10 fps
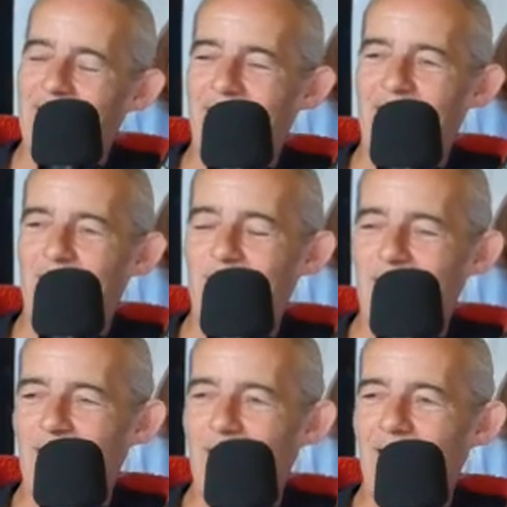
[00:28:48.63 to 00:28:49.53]
that sounds
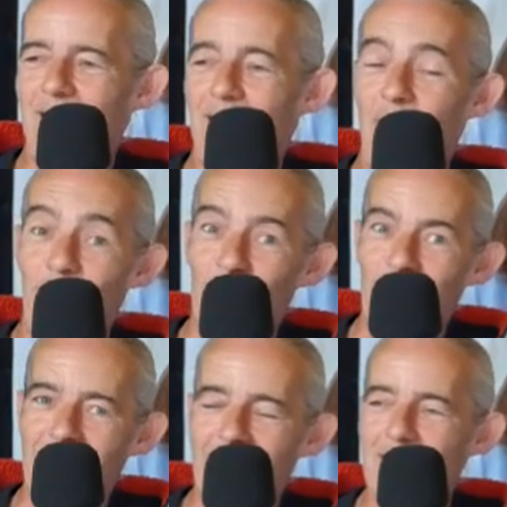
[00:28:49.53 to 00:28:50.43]
like a
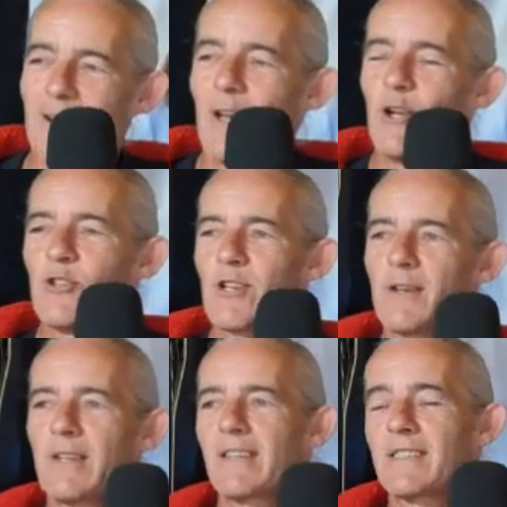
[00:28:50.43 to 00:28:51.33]
fun thing. So
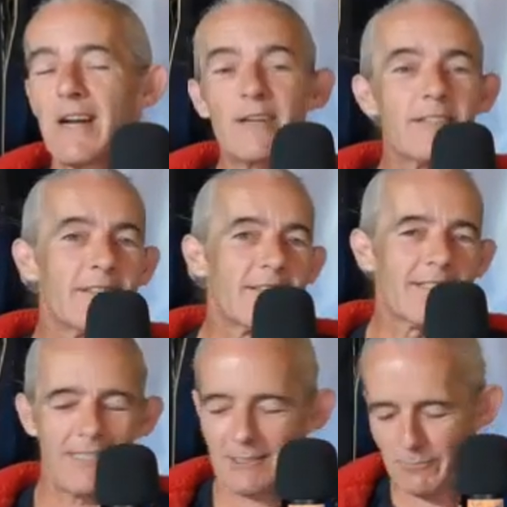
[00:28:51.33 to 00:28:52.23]
I started
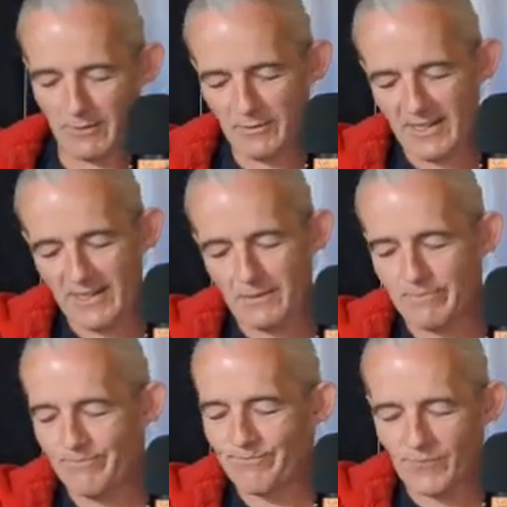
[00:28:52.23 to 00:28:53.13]
this list, but it was kind of,
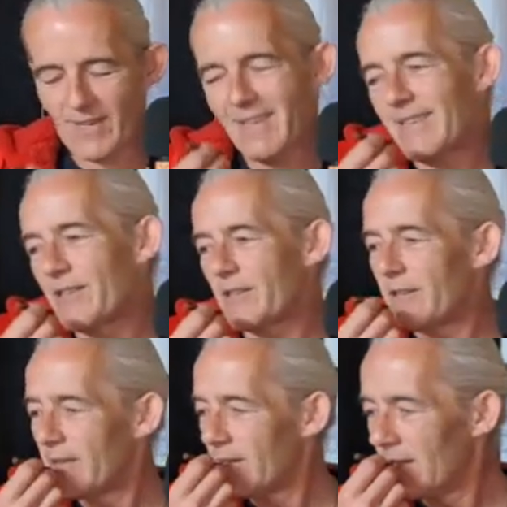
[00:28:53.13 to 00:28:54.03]
I don't
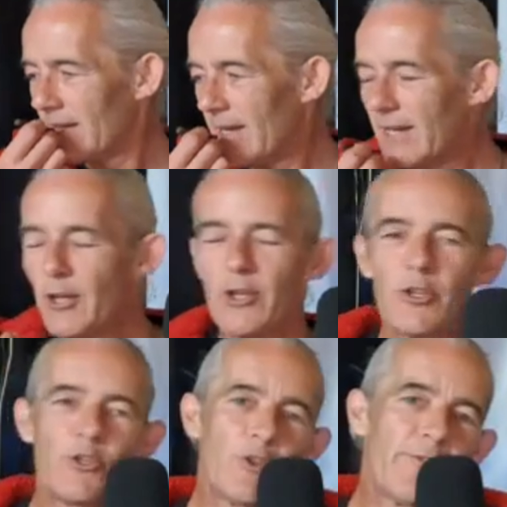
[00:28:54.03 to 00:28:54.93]
know.
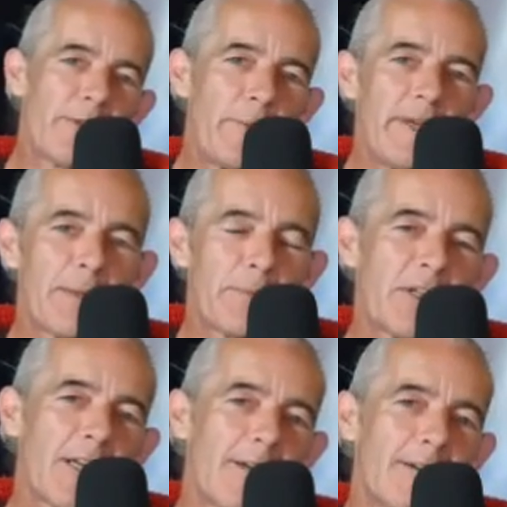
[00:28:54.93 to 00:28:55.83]
You have to be in a
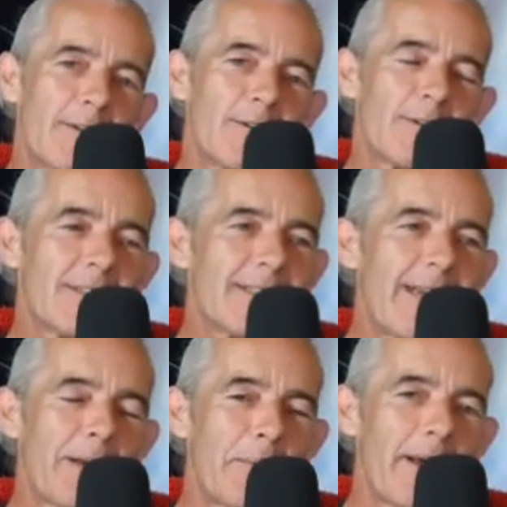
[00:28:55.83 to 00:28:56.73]
particular
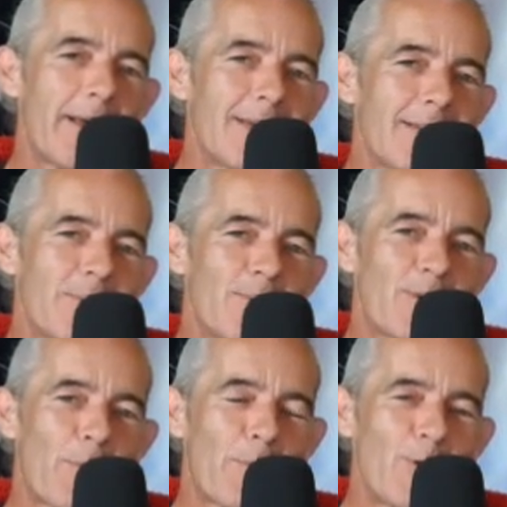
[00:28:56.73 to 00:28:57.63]
state of mind
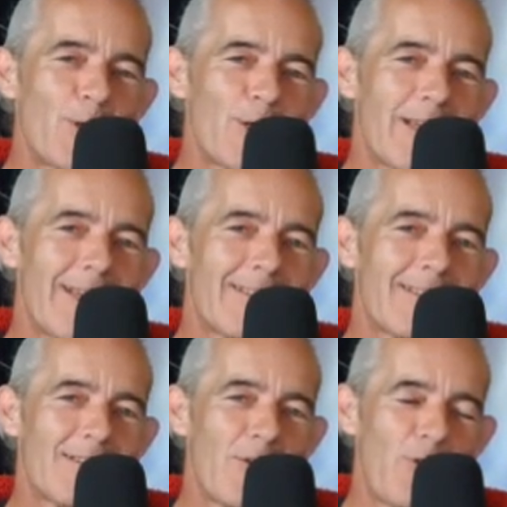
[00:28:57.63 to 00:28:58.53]
to
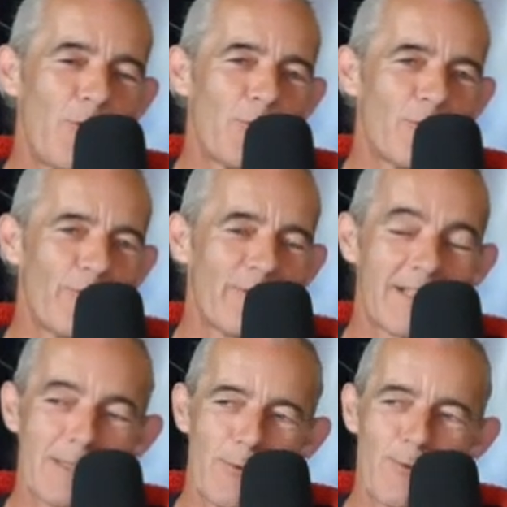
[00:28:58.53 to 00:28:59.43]
appreciate the humour of it, I
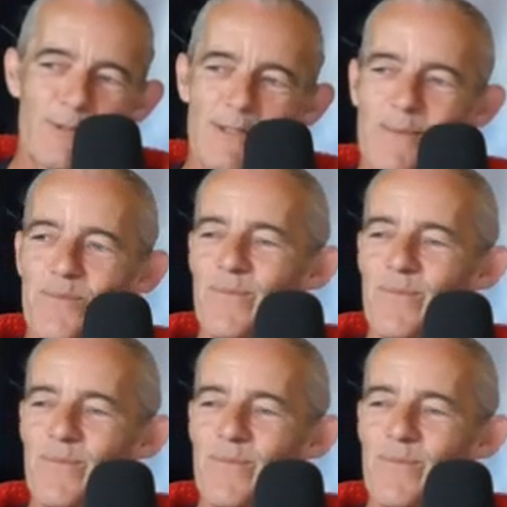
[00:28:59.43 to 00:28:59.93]
suppose.